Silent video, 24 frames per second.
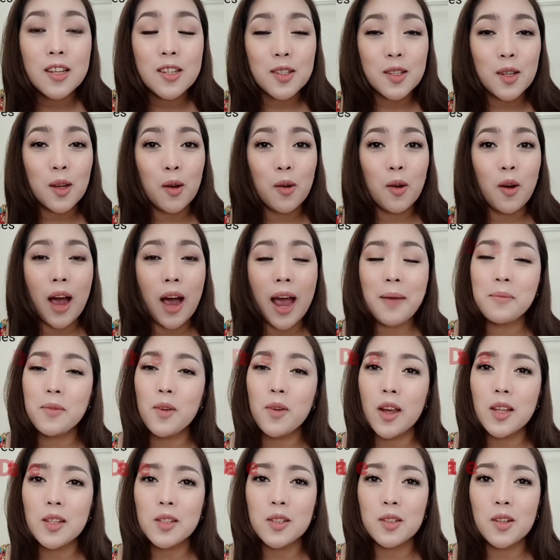So I'm
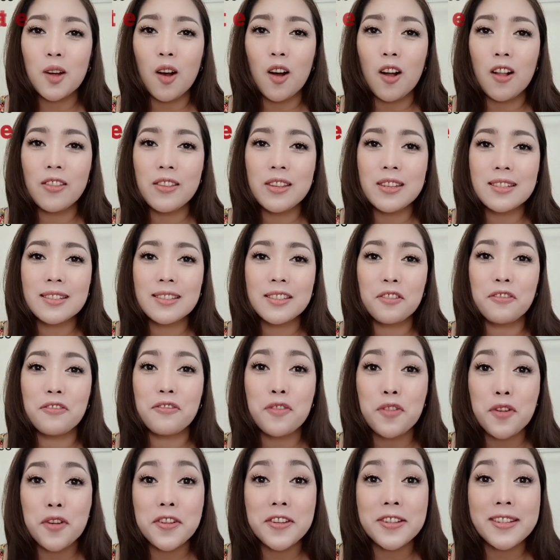going to call this the
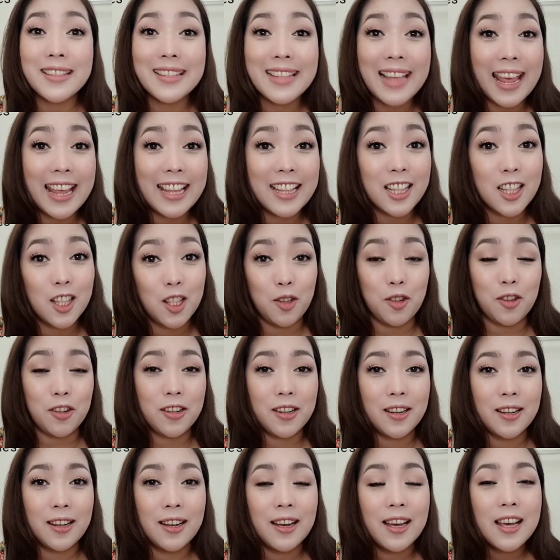first date
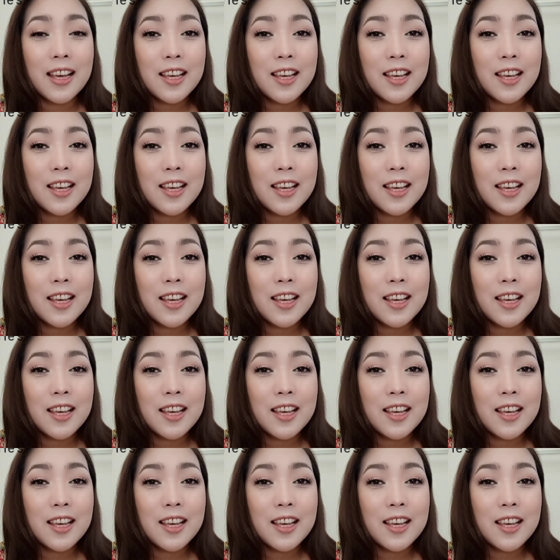look.